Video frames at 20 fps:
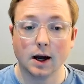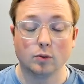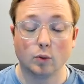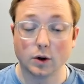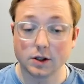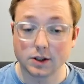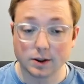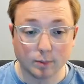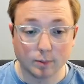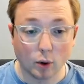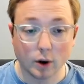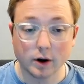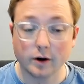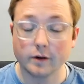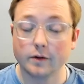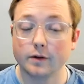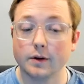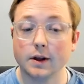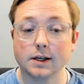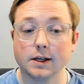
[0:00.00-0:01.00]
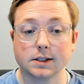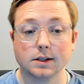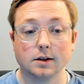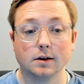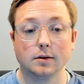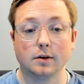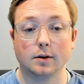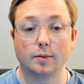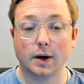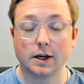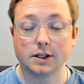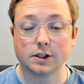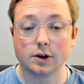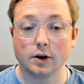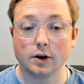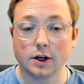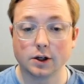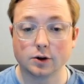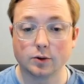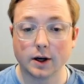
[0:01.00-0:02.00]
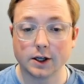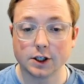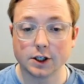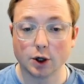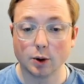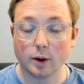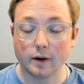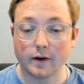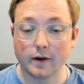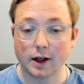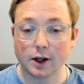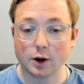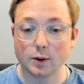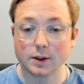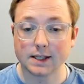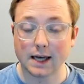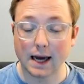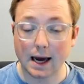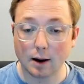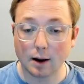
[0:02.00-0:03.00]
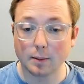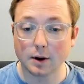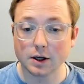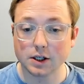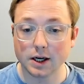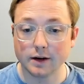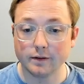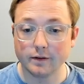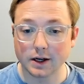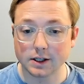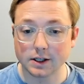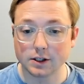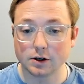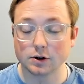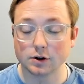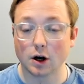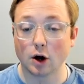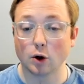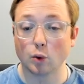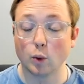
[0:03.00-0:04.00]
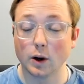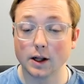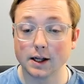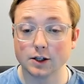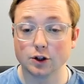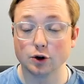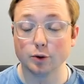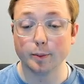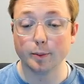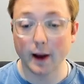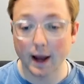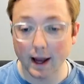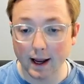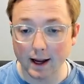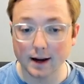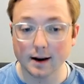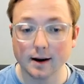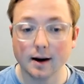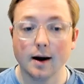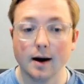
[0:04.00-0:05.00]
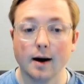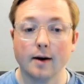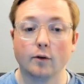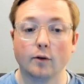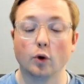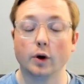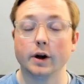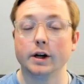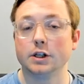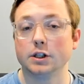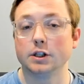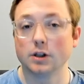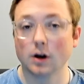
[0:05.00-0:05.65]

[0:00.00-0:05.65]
What's the point of this? The price to earnings ratio evaluates how much investors are willing to pay for each